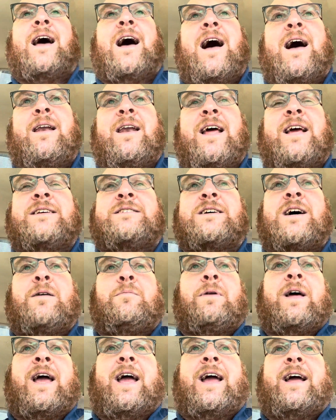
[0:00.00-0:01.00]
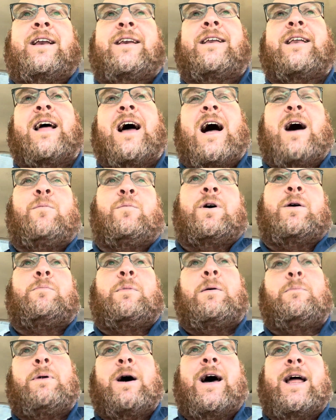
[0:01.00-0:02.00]
I need something to eat. I'm with
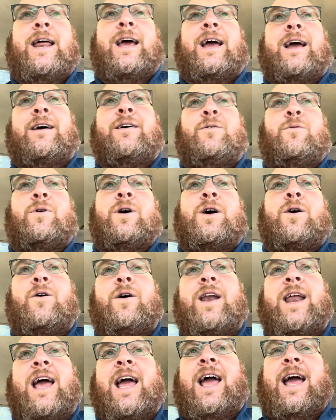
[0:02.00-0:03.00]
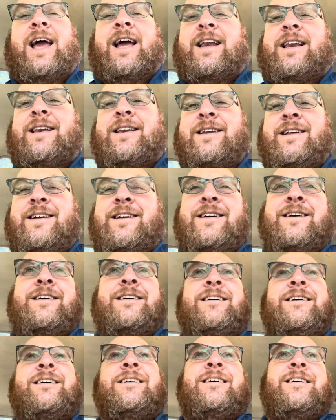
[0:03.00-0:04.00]
my buddy. We're going to eat.
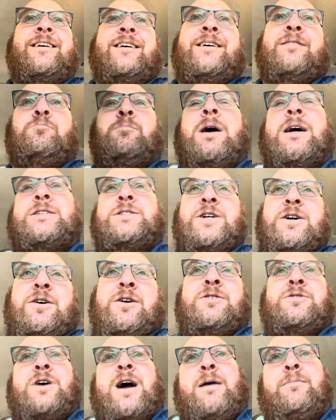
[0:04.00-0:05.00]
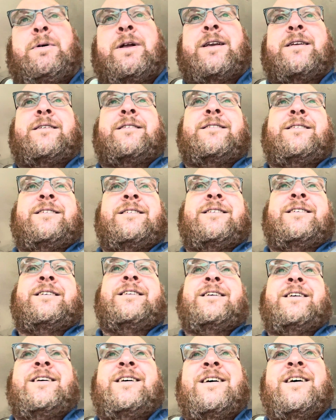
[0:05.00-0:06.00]
My sugar dropping.
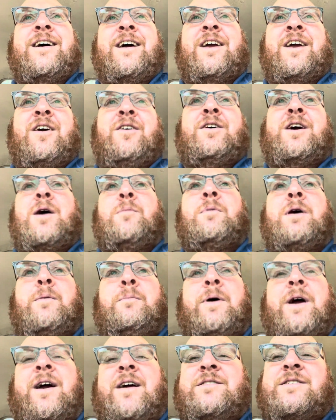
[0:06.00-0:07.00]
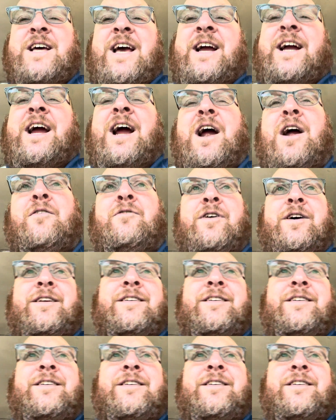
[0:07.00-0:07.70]
You come up here and take care of it.